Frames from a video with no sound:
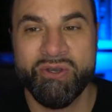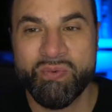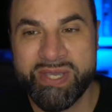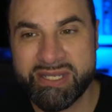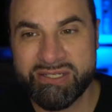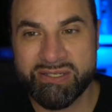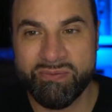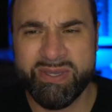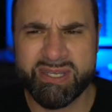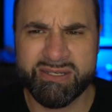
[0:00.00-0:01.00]
We
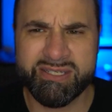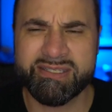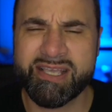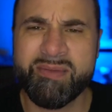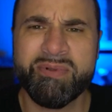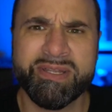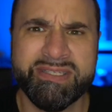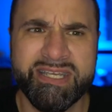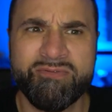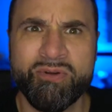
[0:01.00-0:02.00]
can disciple a
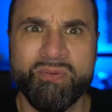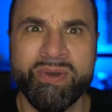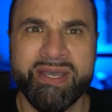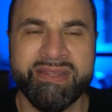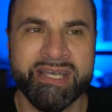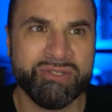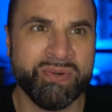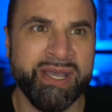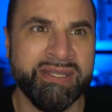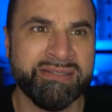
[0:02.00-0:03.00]
different way. That's
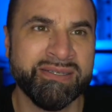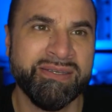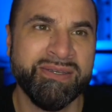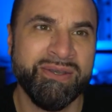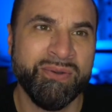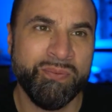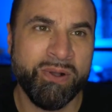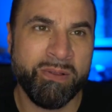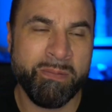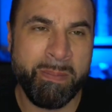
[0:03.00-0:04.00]
right.
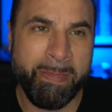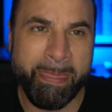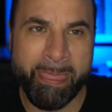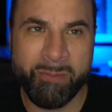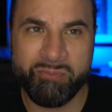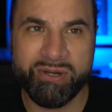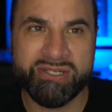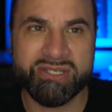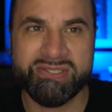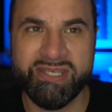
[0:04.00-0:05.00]
Well,
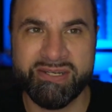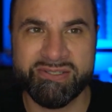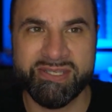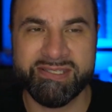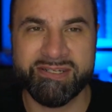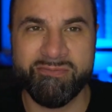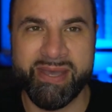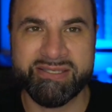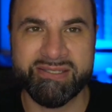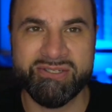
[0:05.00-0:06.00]
preach a seeker-sensitive
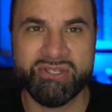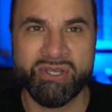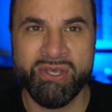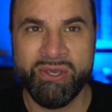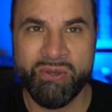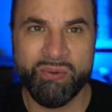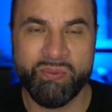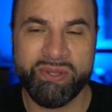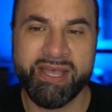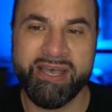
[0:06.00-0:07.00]
message.
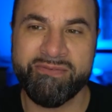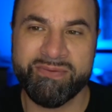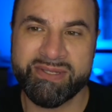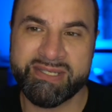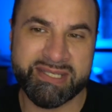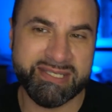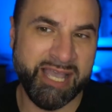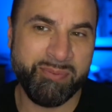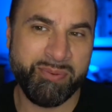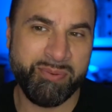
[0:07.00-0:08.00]
We'll have
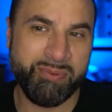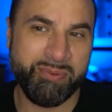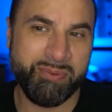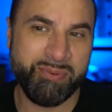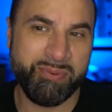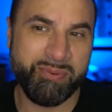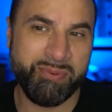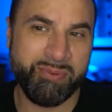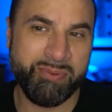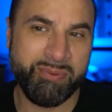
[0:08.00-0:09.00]
discipleship
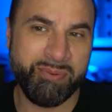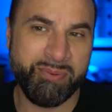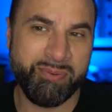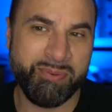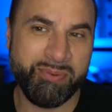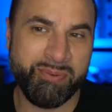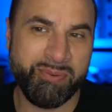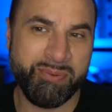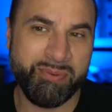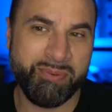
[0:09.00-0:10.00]
levels they can
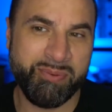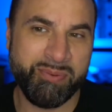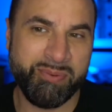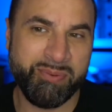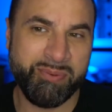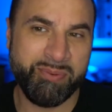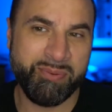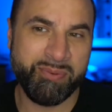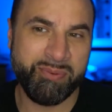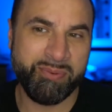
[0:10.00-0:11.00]
grow on that
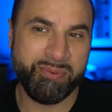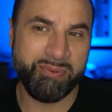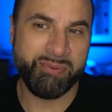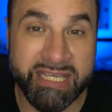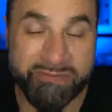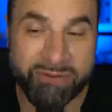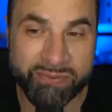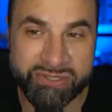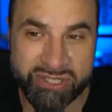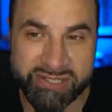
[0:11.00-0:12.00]
aren't even what
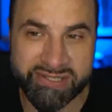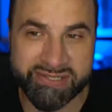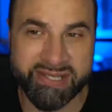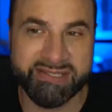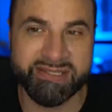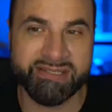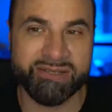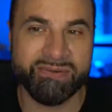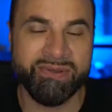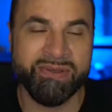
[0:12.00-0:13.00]
Jesus said to do,